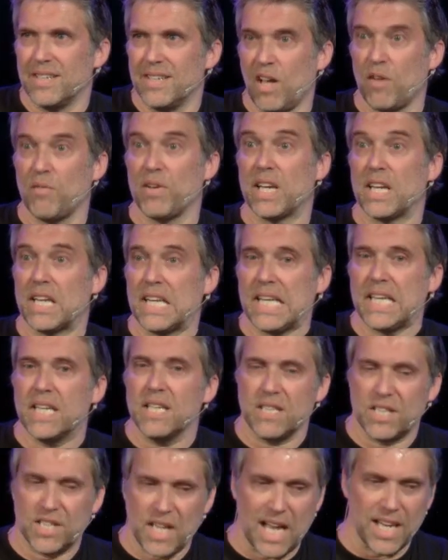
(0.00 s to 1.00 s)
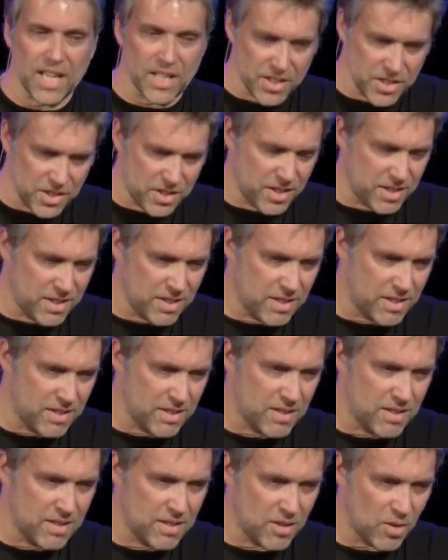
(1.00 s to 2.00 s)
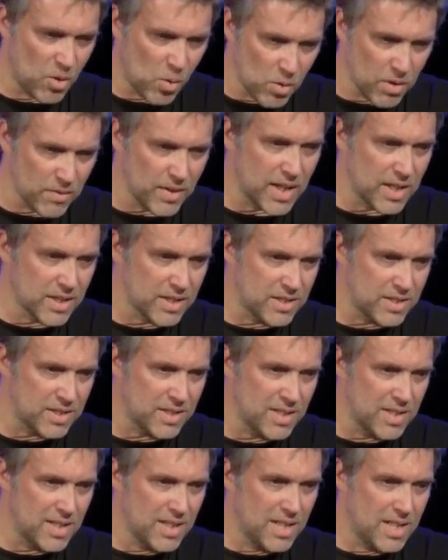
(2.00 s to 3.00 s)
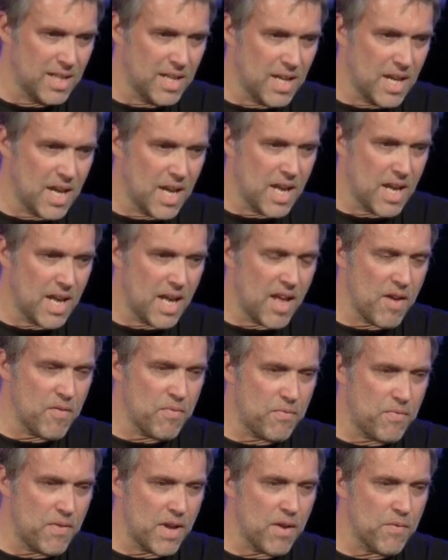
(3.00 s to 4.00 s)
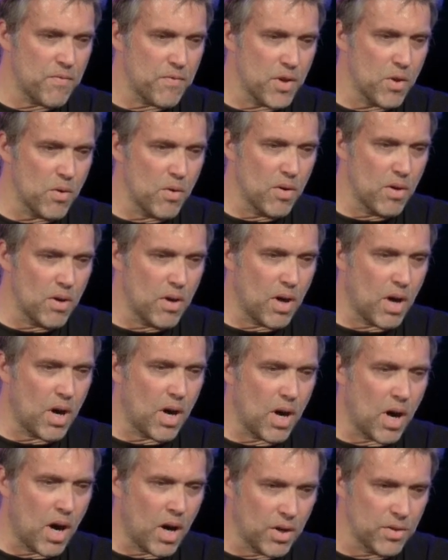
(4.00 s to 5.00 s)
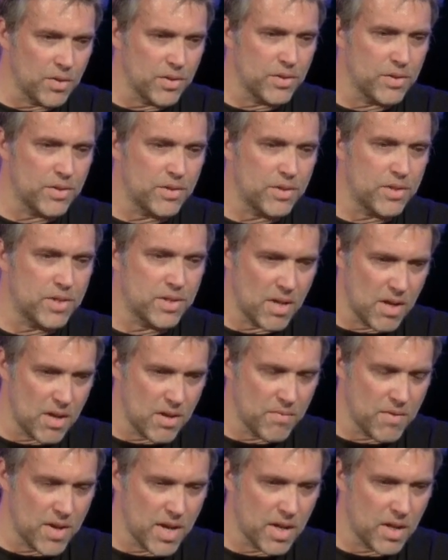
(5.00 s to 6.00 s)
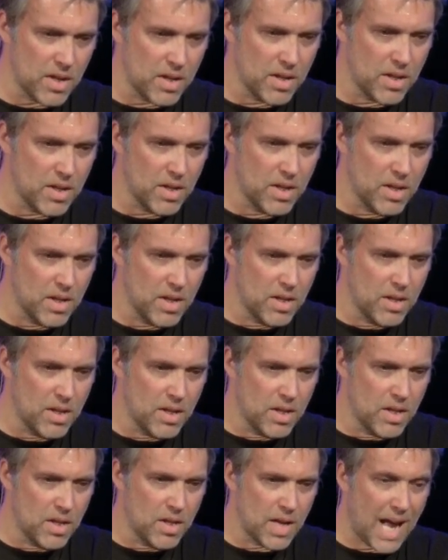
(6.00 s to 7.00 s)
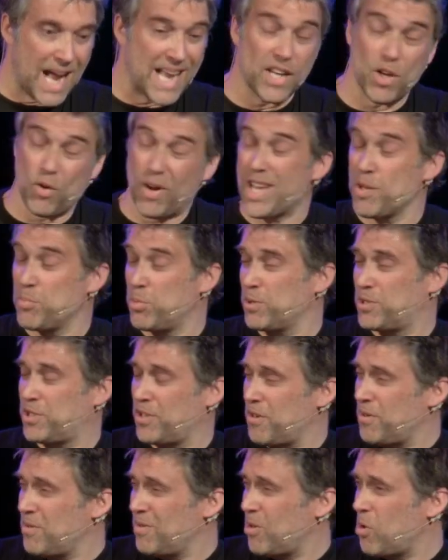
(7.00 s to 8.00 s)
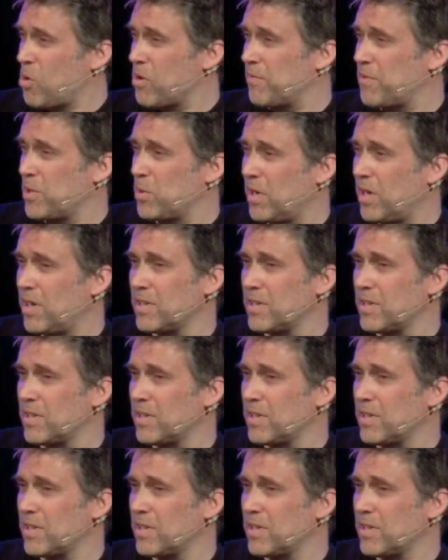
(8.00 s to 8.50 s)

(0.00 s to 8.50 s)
lovingly challenge all of us, if, if you aren't serving and are able to, or if you